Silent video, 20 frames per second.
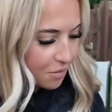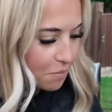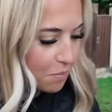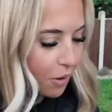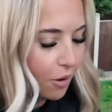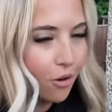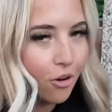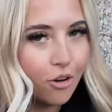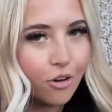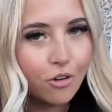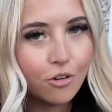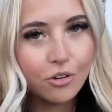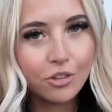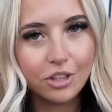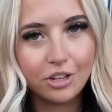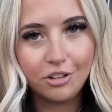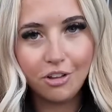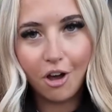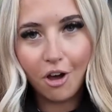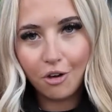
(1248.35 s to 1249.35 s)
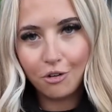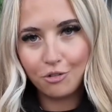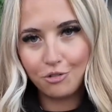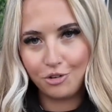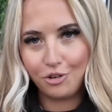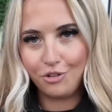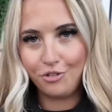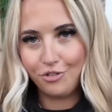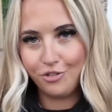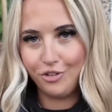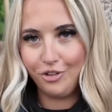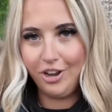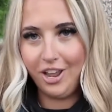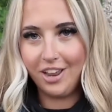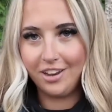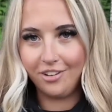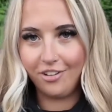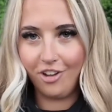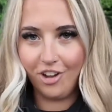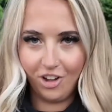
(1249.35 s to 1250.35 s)
put this whole new front
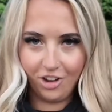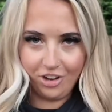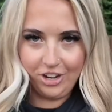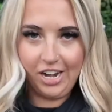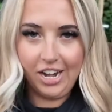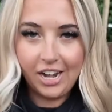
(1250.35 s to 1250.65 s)
end on,